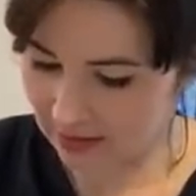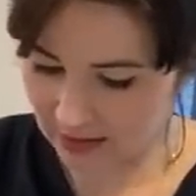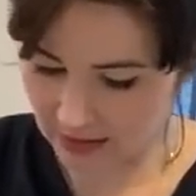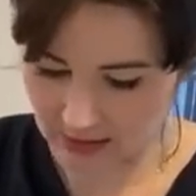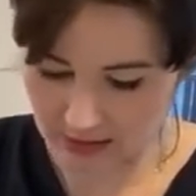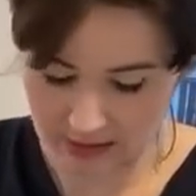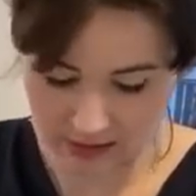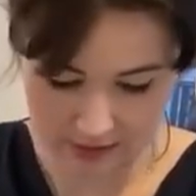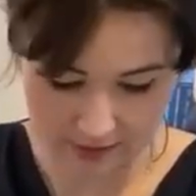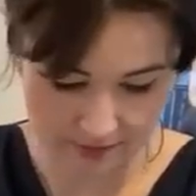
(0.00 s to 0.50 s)
Yeah,
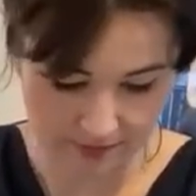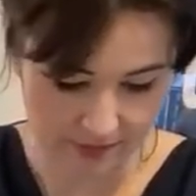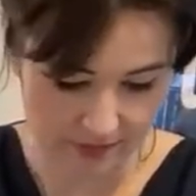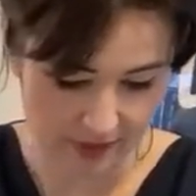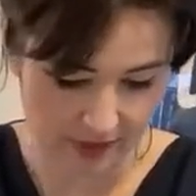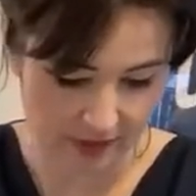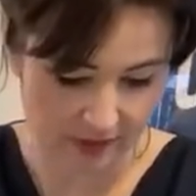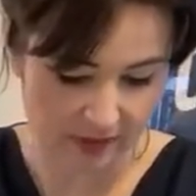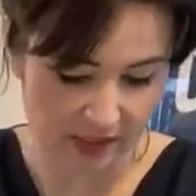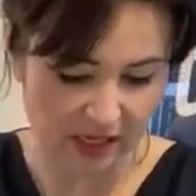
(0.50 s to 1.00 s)

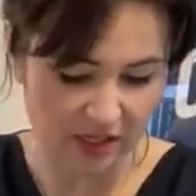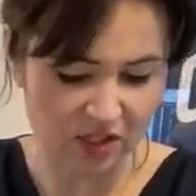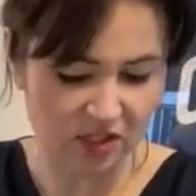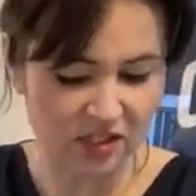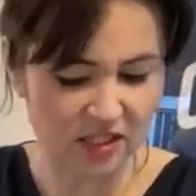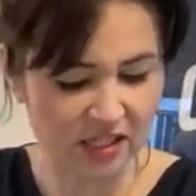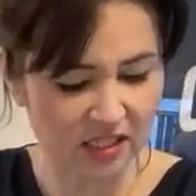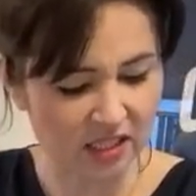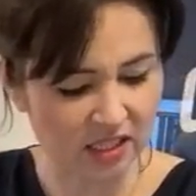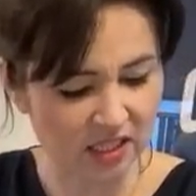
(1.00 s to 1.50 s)
I was like, I just
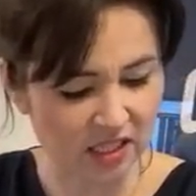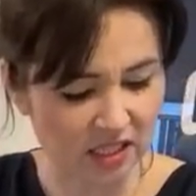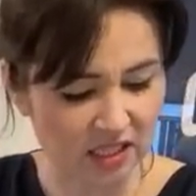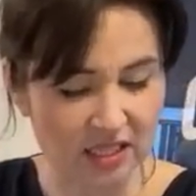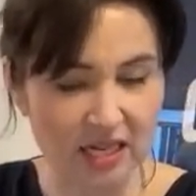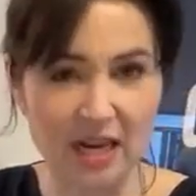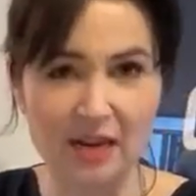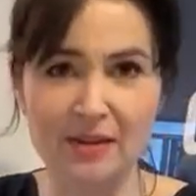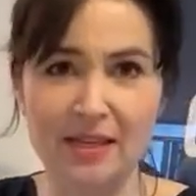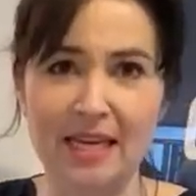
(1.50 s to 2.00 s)
need to sit
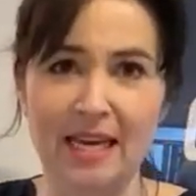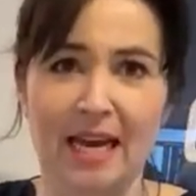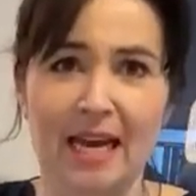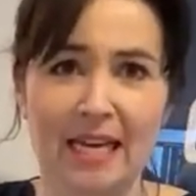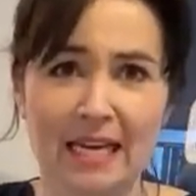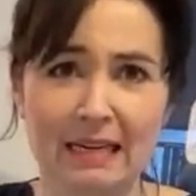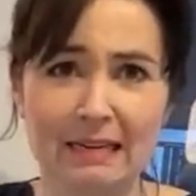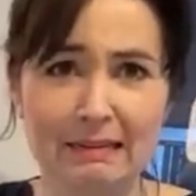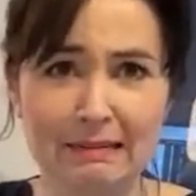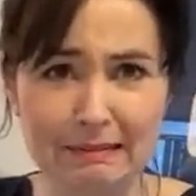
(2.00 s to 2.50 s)
down again.